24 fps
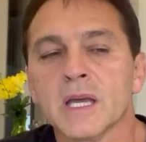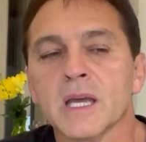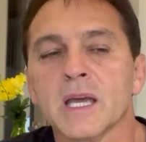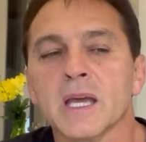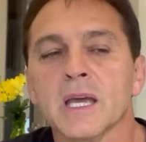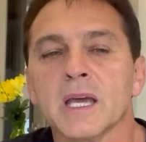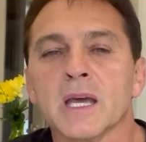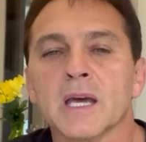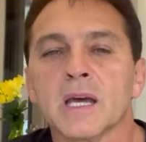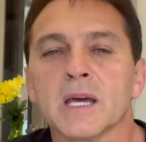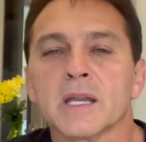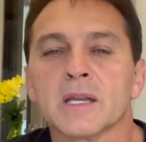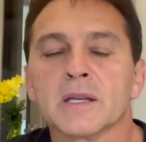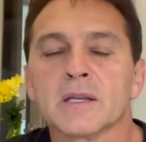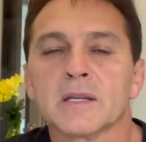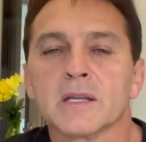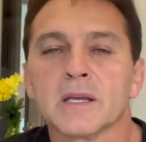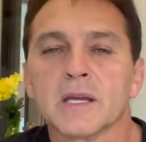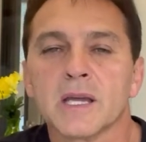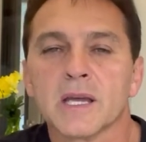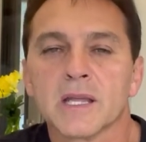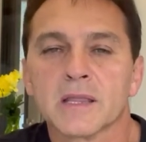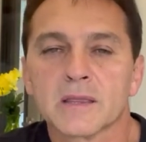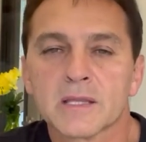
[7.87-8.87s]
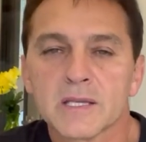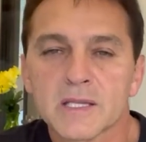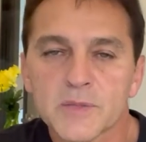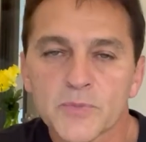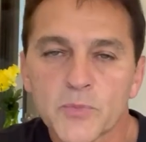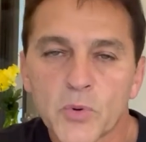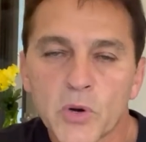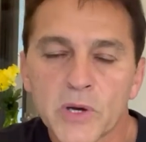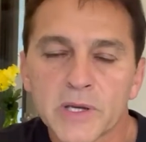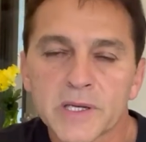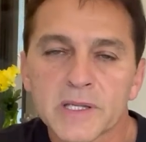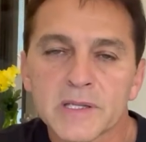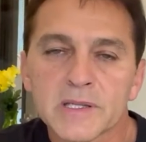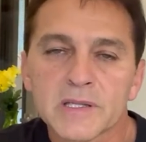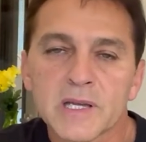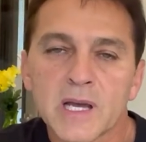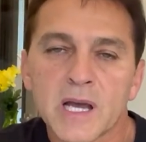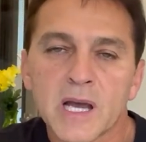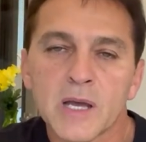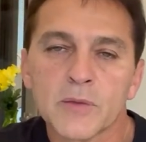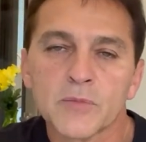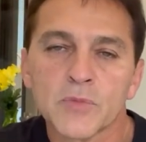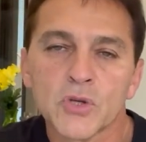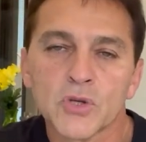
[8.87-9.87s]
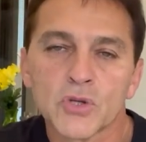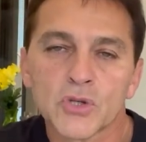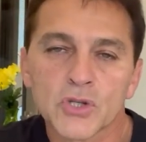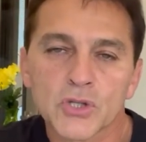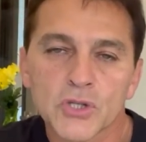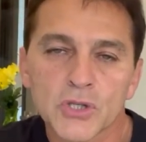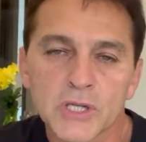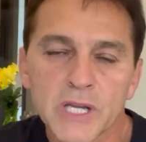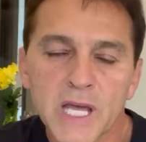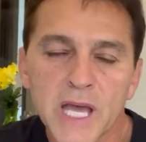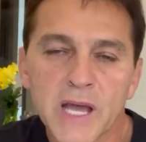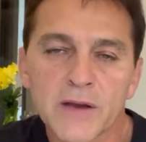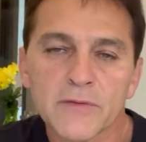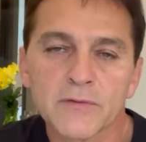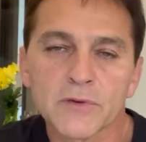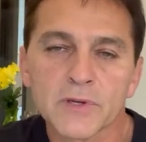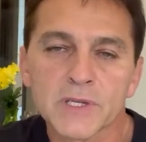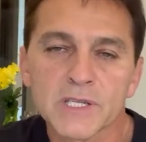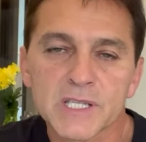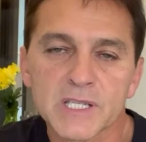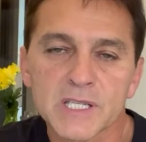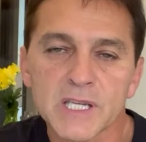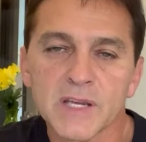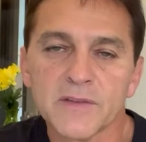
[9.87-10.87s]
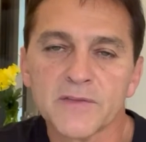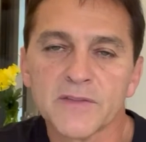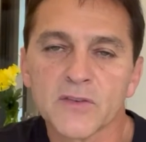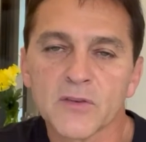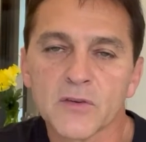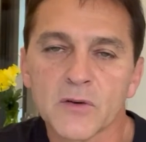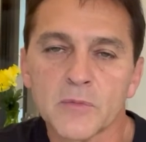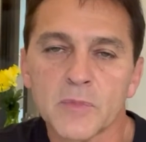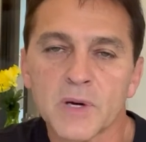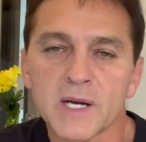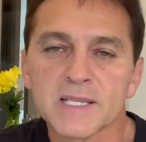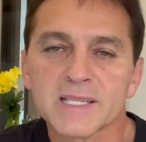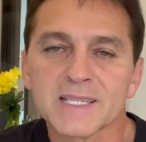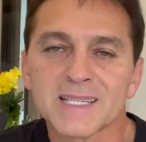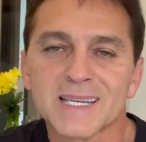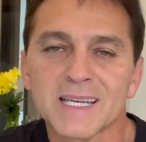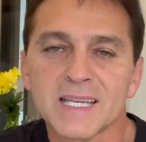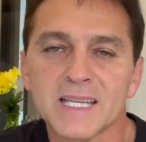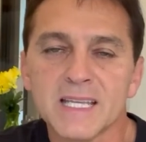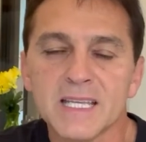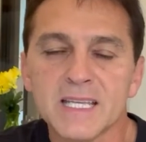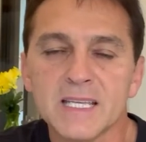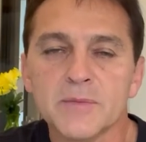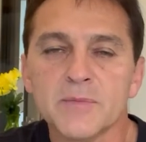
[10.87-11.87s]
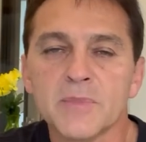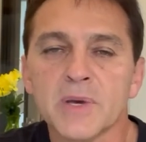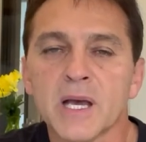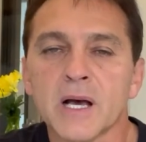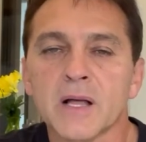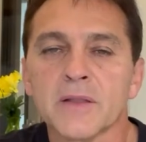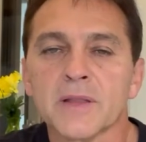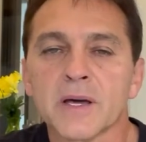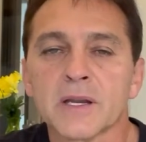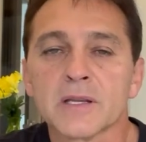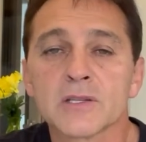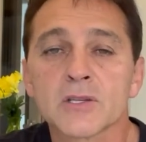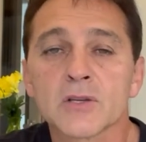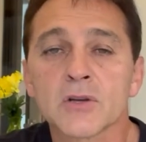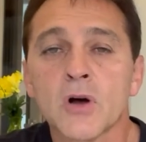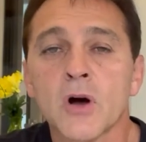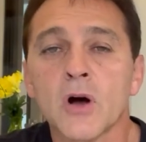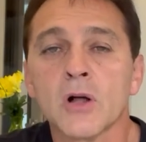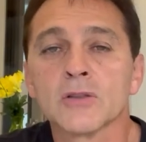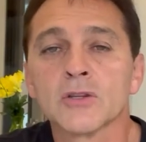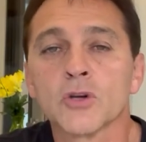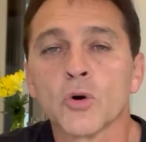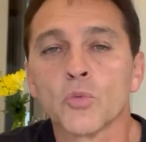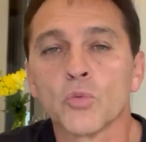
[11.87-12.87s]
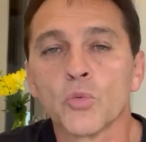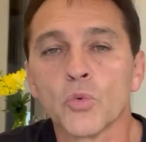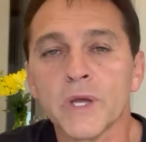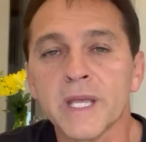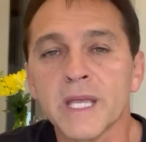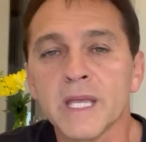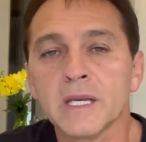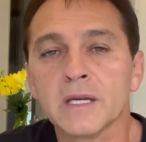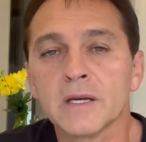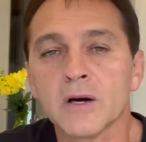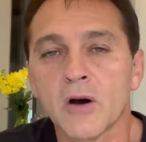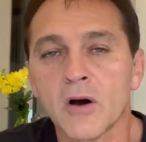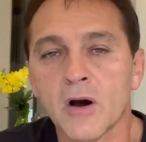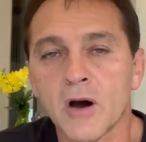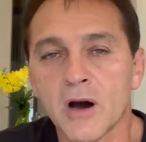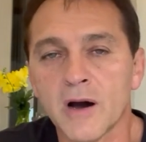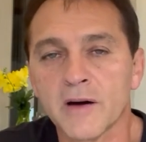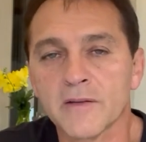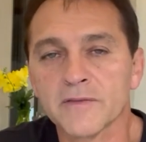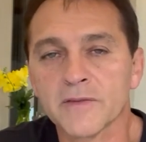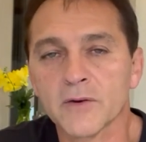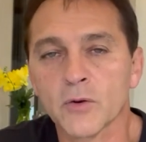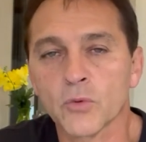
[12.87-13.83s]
And at this point in time, you should have received from us an email that is called the Wean Off